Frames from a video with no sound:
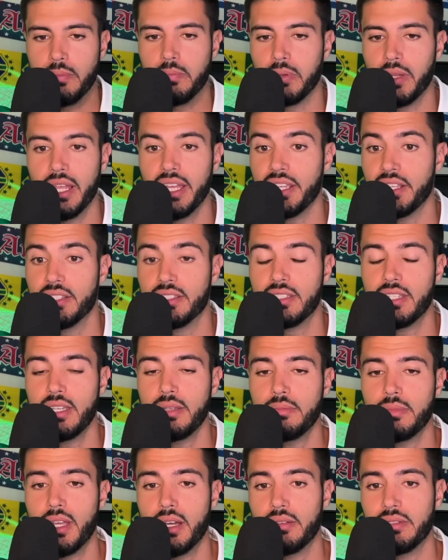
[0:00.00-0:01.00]
playing a
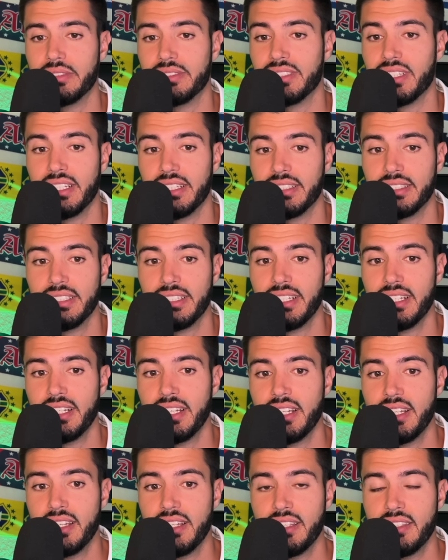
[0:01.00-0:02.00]
team that was like
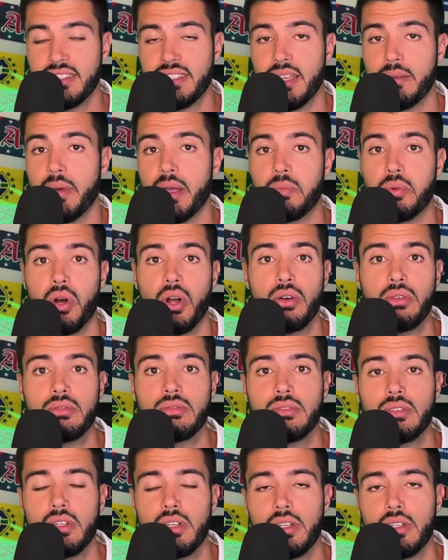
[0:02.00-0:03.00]
semi-pro.
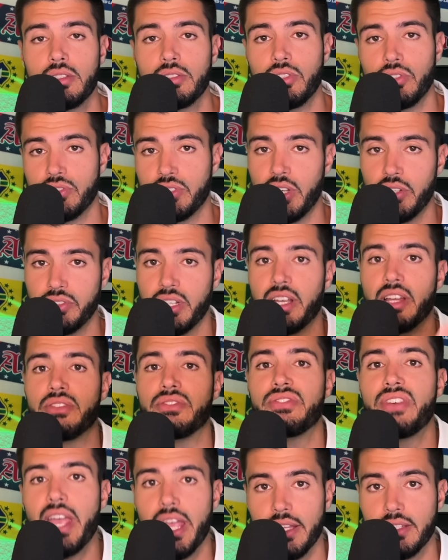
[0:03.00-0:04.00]
So Celtic
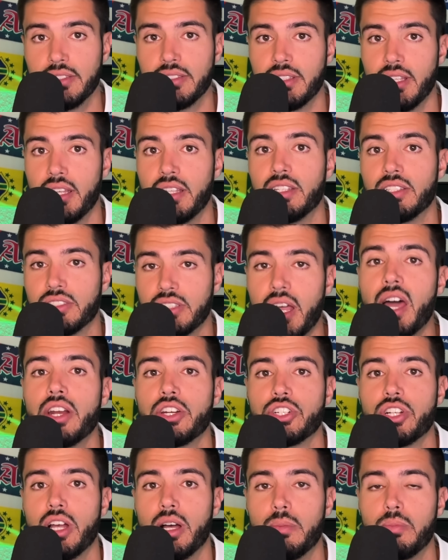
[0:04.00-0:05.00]
advanced in the
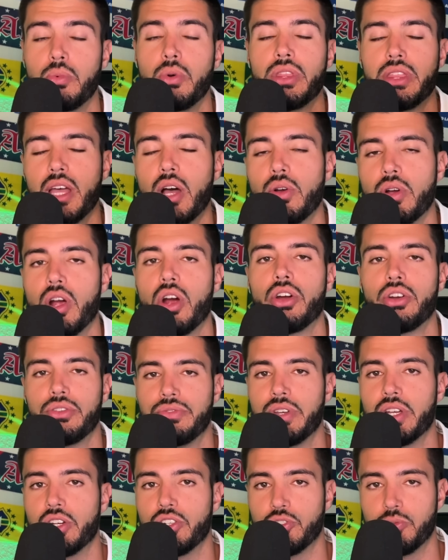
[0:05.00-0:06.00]
Scottish Cup without
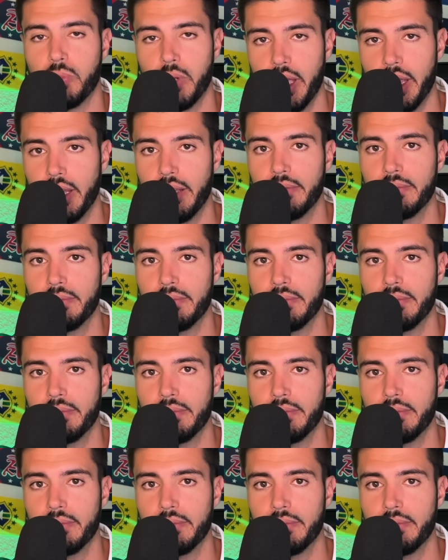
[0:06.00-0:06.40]
Carter-Vickers playing.